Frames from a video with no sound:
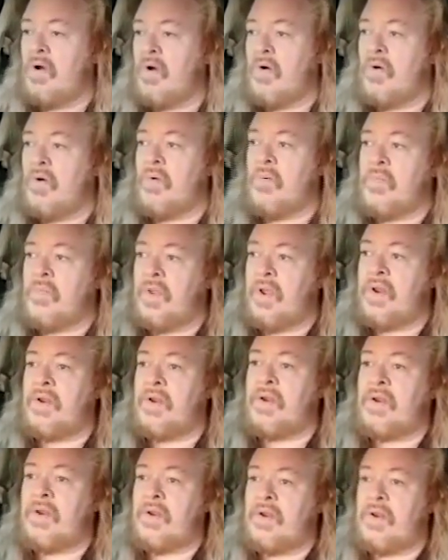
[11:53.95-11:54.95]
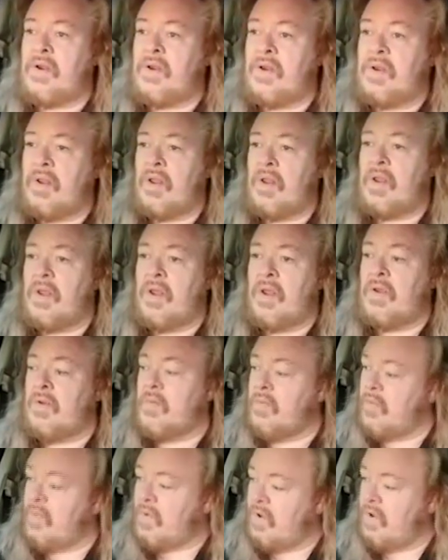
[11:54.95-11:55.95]
or been
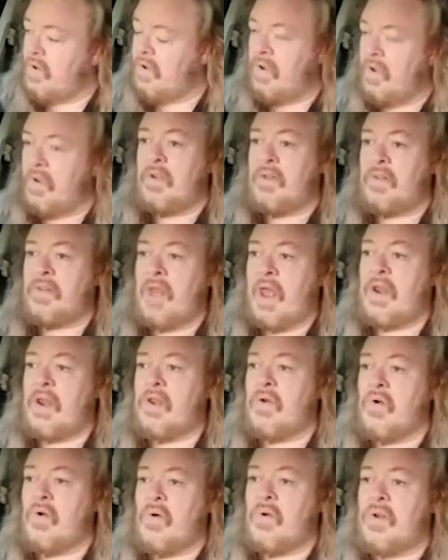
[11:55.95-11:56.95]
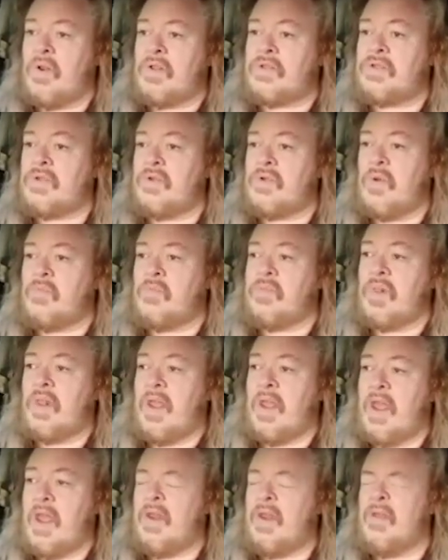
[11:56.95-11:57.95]
uh, not according to your
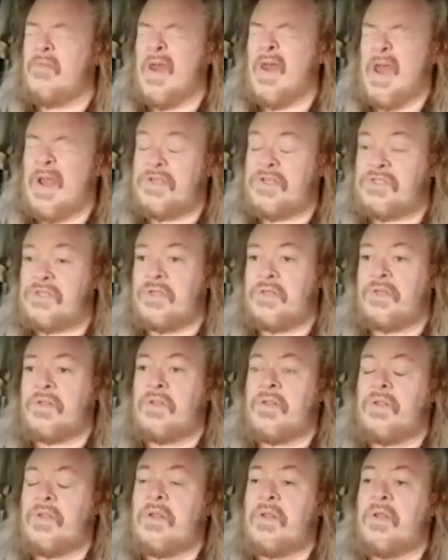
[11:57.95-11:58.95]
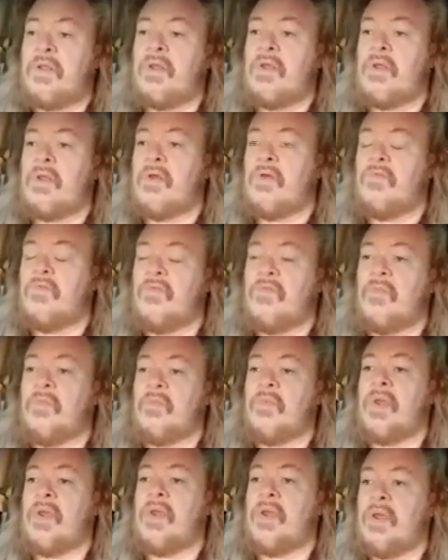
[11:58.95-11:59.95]
plan of action for
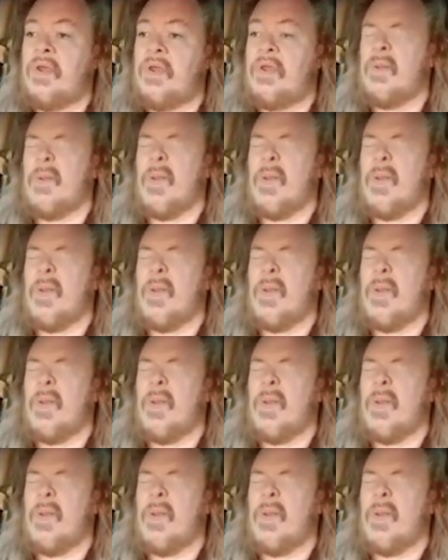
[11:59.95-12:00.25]
me